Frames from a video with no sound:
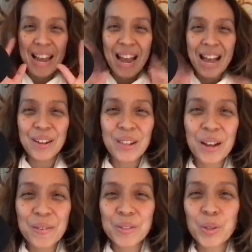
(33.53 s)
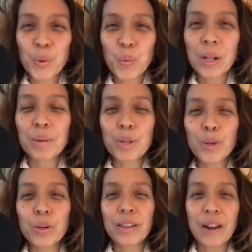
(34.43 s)
Hello, loves. Welcome
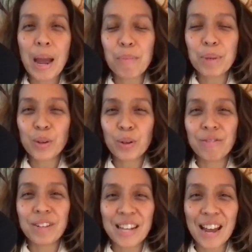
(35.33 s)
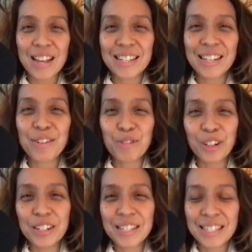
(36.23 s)
to another episode of Vinyasa in
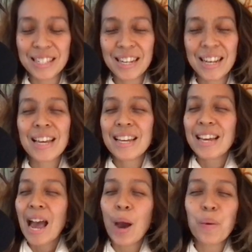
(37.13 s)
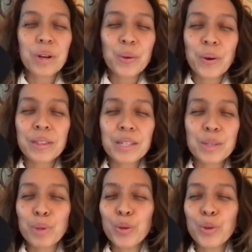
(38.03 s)
Verse. How are you on this
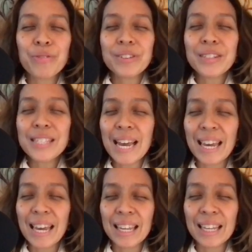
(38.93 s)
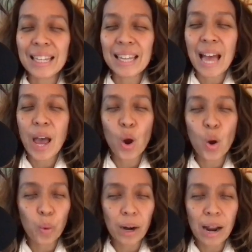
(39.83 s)
beautiful day? I
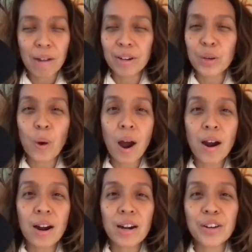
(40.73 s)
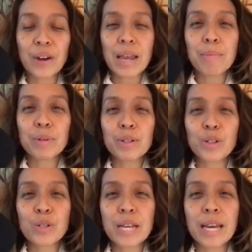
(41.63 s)
hope wherever you are, you're able
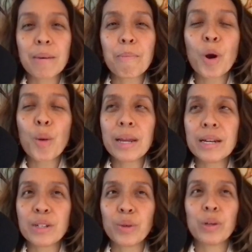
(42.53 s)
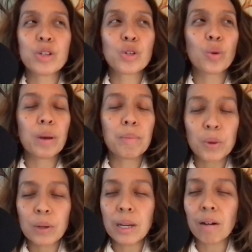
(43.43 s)
to take a moment to enjoy
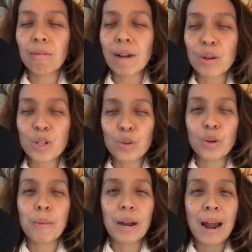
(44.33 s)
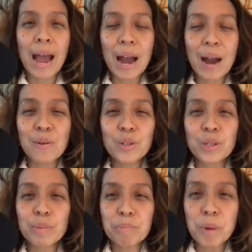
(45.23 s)
beauty around you, no matter how
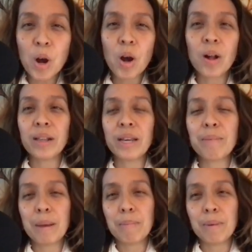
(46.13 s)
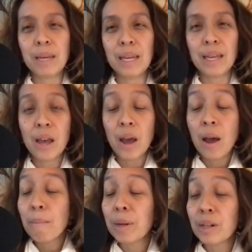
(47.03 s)
small it might be.
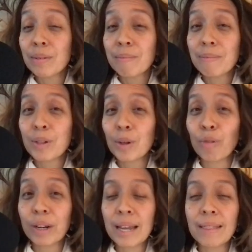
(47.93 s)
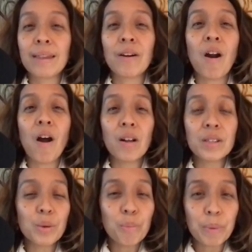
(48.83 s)
But don't forget, there are
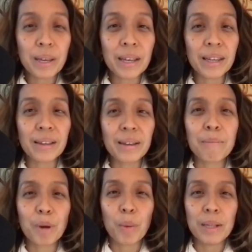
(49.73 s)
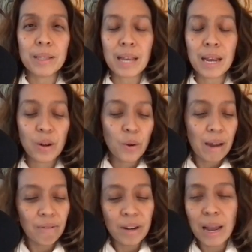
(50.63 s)
also big moments. I know
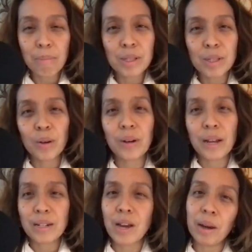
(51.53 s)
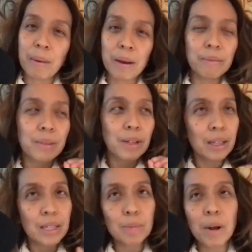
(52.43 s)
every episode I talk about look
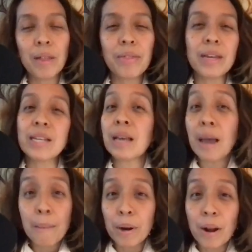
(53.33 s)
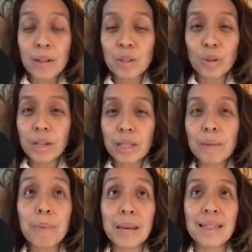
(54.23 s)
at the small things, but also look at the
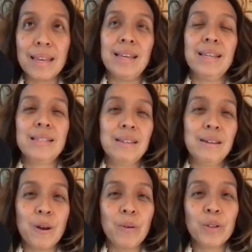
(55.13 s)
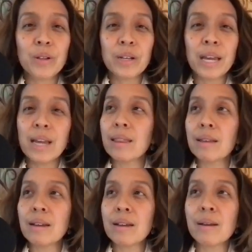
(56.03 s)
big things. You know, look at
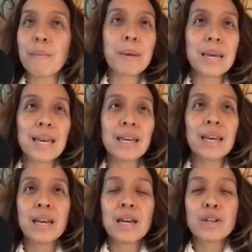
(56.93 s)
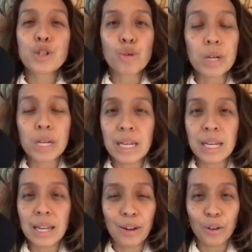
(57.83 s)
the big tree
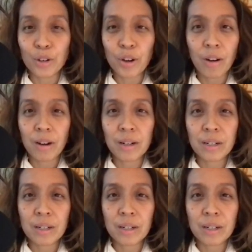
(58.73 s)
in your yard